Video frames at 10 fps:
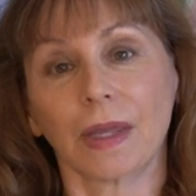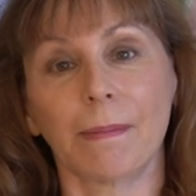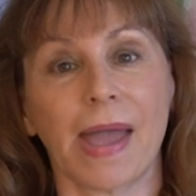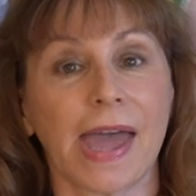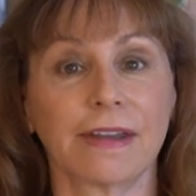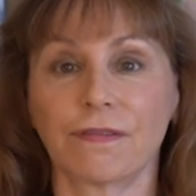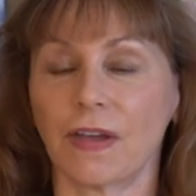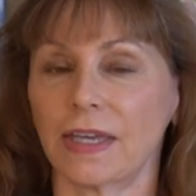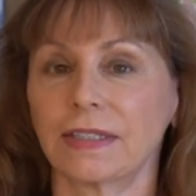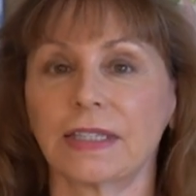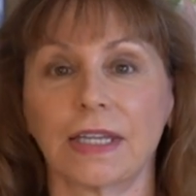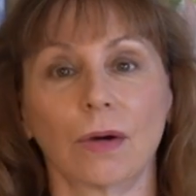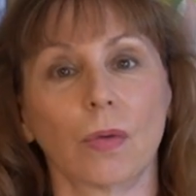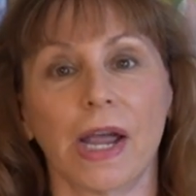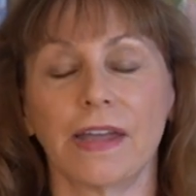manifest in
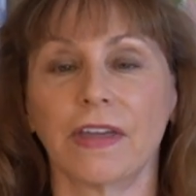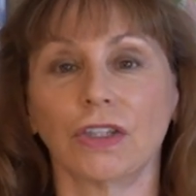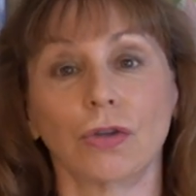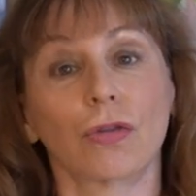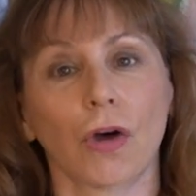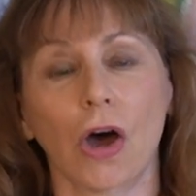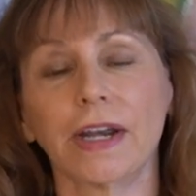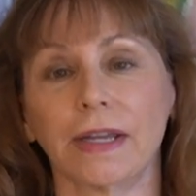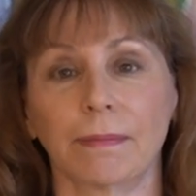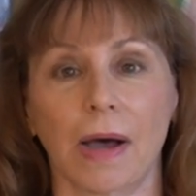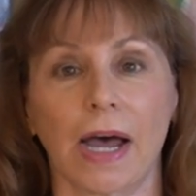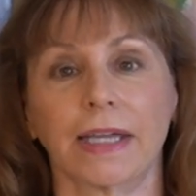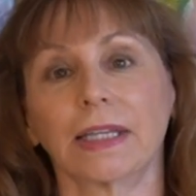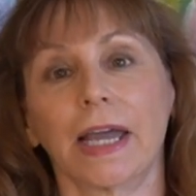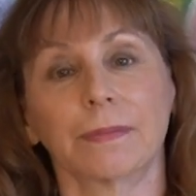a way that you thought it
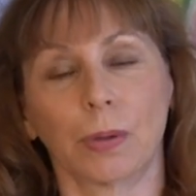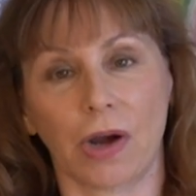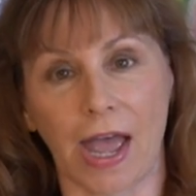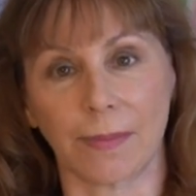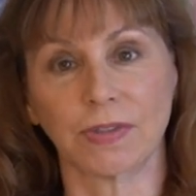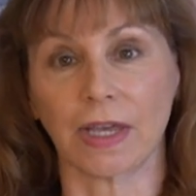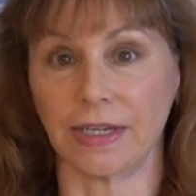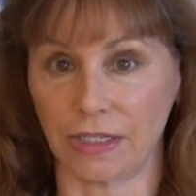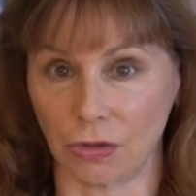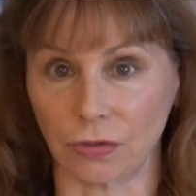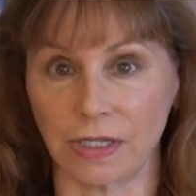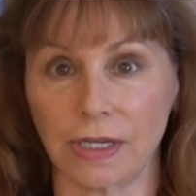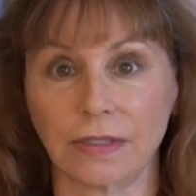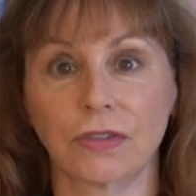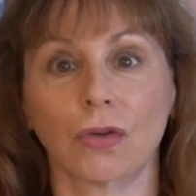might, like perhaps an
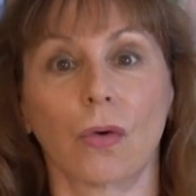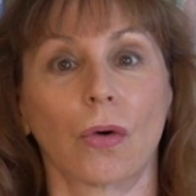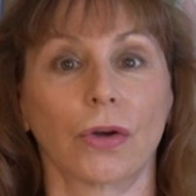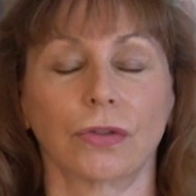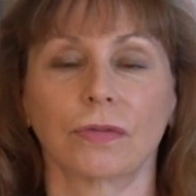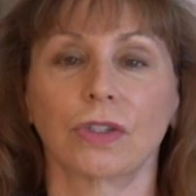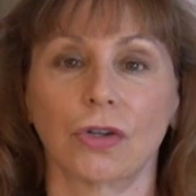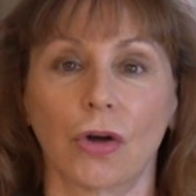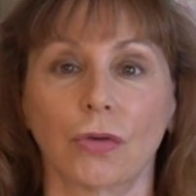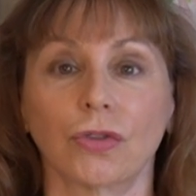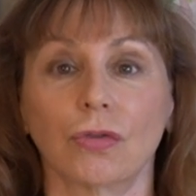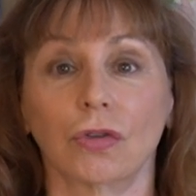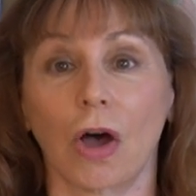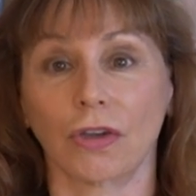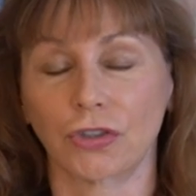illness or, you
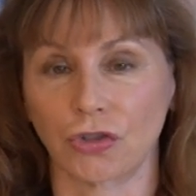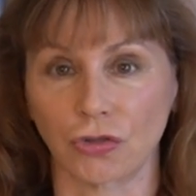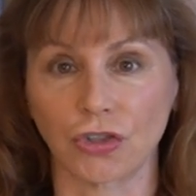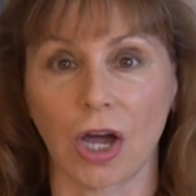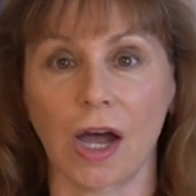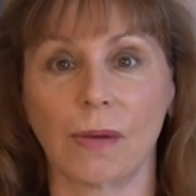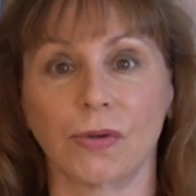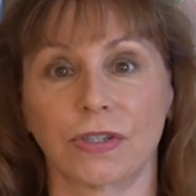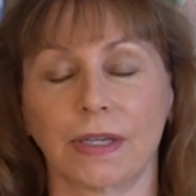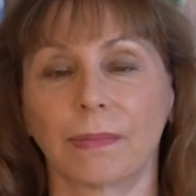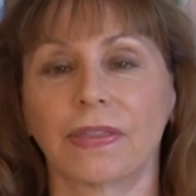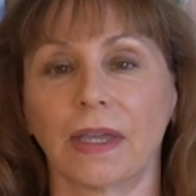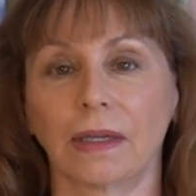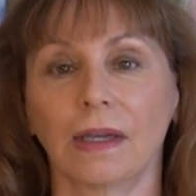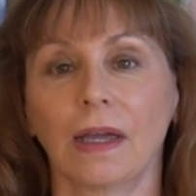lost your job or
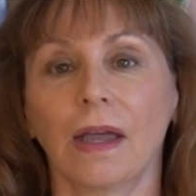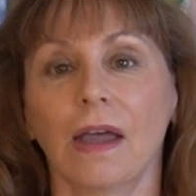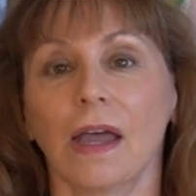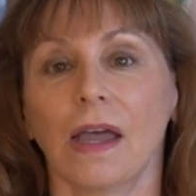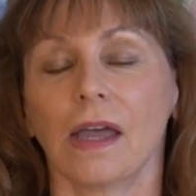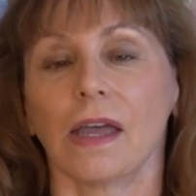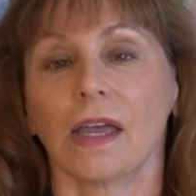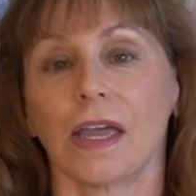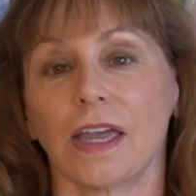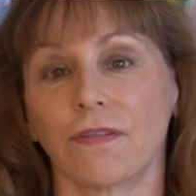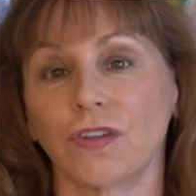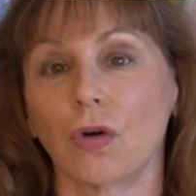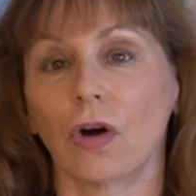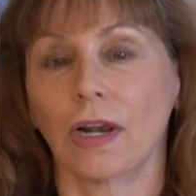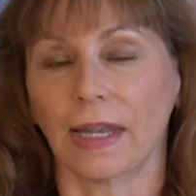something. If you are